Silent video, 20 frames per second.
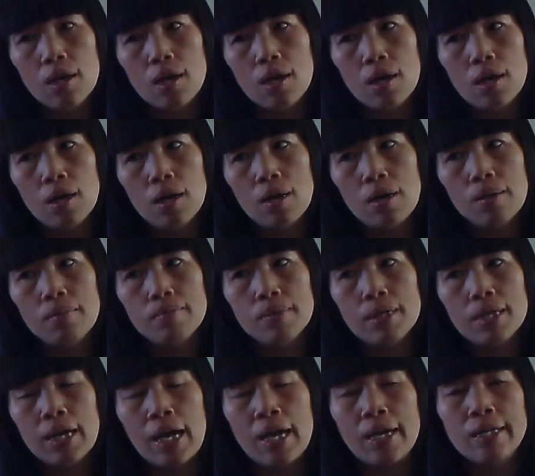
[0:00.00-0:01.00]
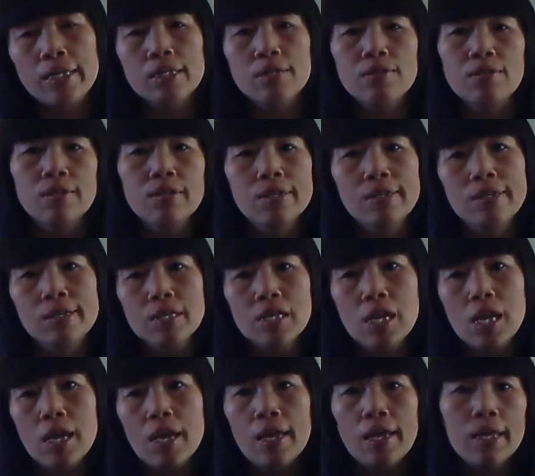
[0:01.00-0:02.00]
Uh, got it
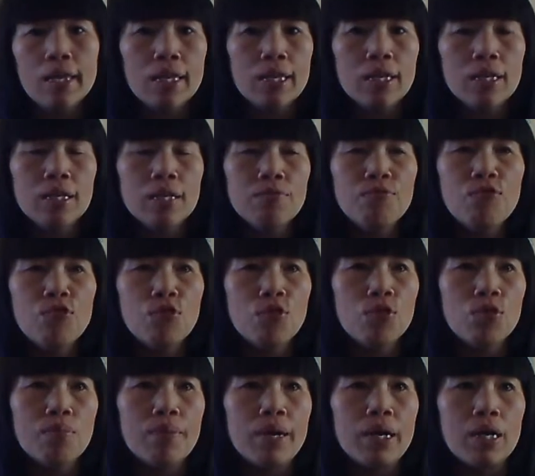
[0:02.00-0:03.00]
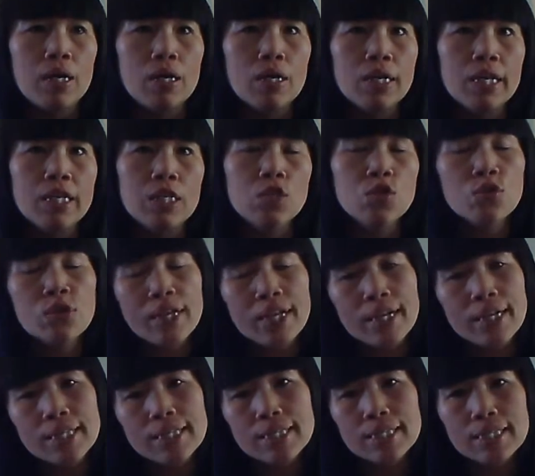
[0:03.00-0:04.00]
in for about in two
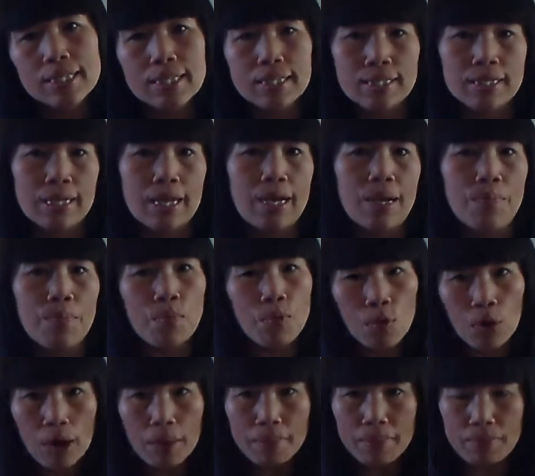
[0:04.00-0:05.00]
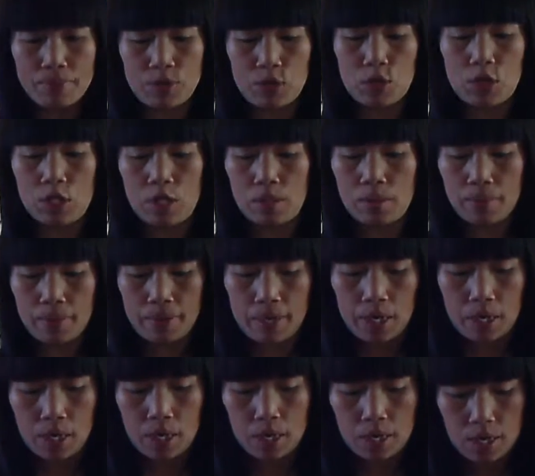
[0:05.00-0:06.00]
days because I have Prime membership.
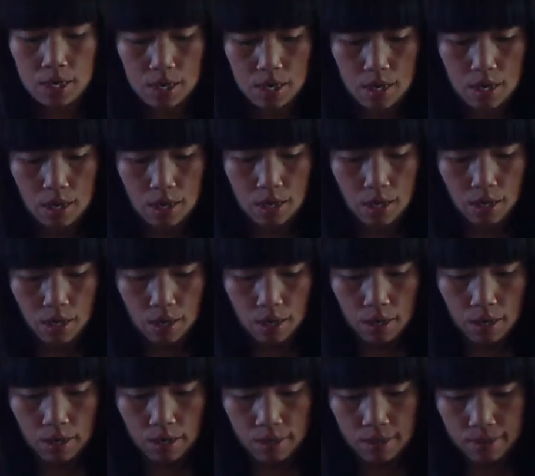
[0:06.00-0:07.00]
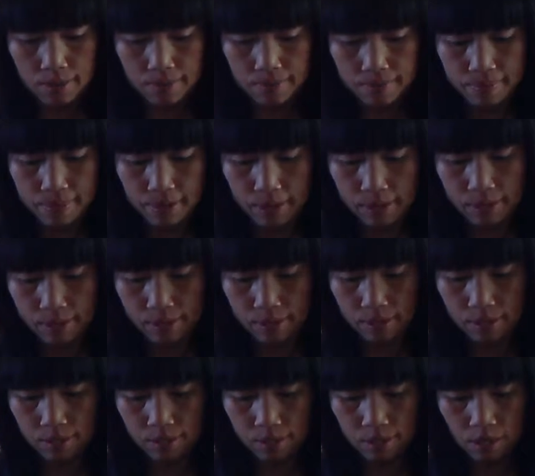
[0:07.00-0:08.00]
Um,
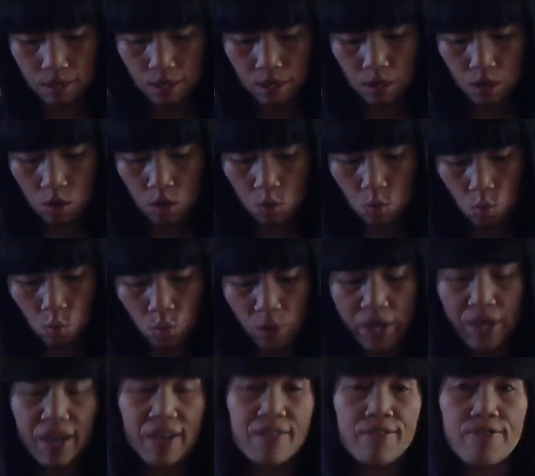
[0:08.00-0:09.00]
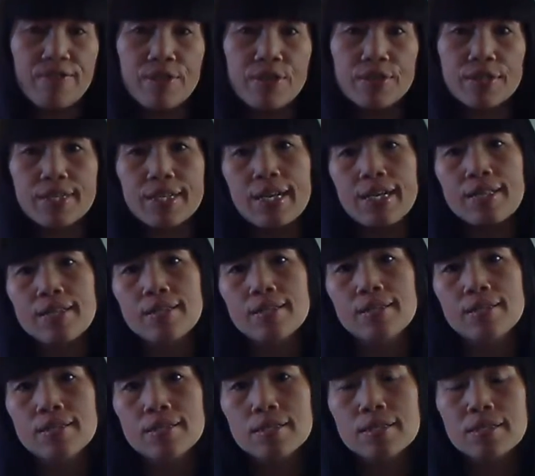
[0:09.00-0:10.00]
when I first got
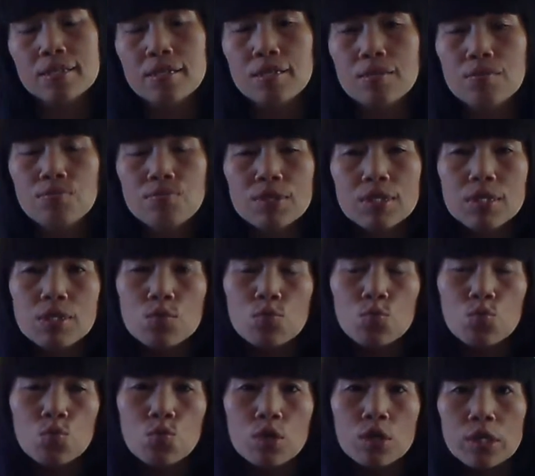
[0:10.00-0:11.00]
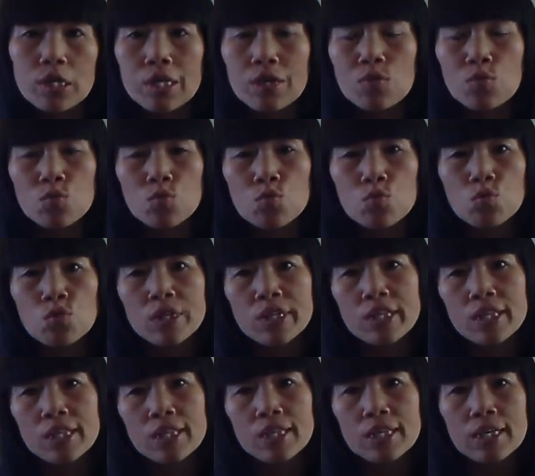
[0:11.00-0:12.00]
this, it wasn't working
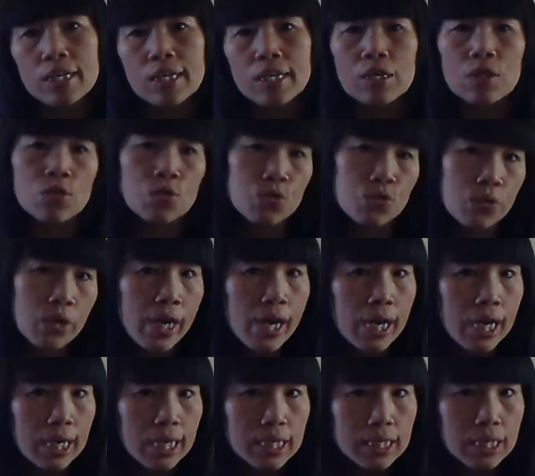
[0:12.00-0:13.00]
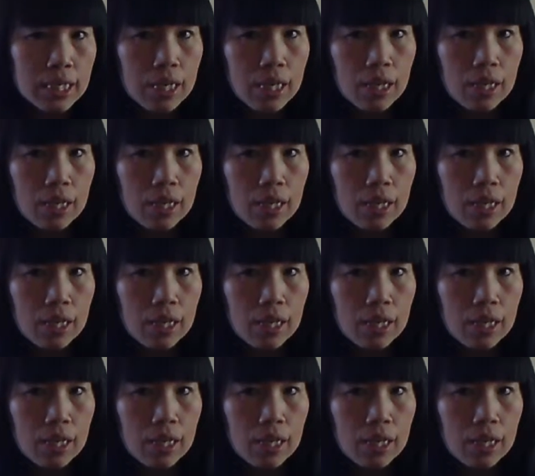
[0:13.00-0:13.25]
really great